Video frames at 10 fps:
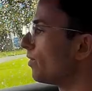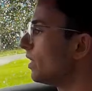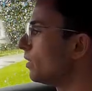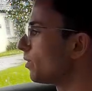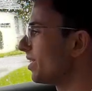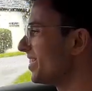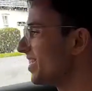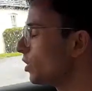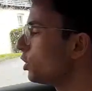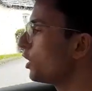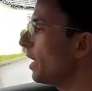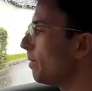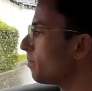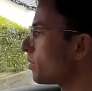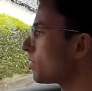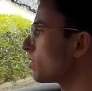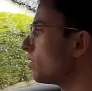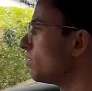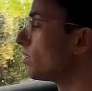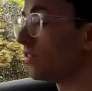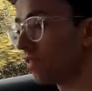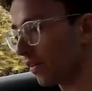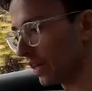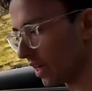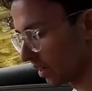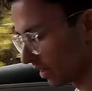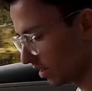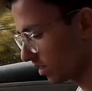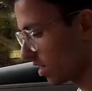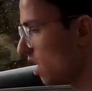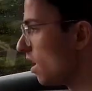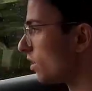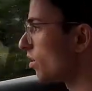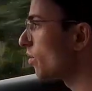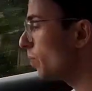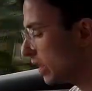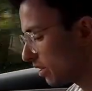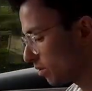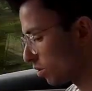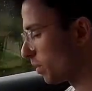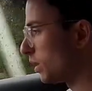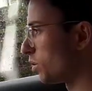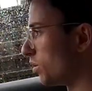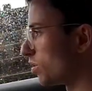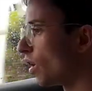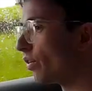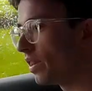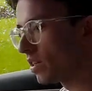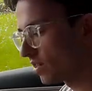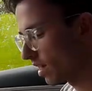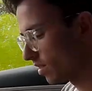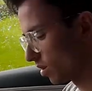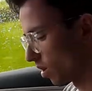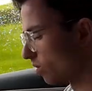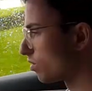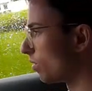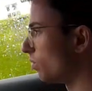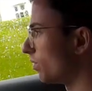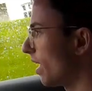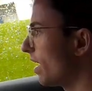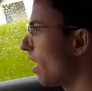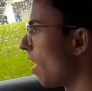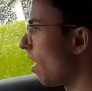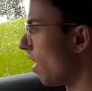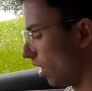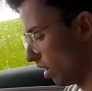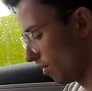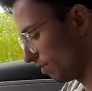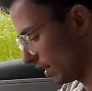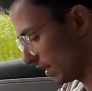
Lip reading: of interesting shapes that are very nice. So the window switchers are in the center console. They are a lovely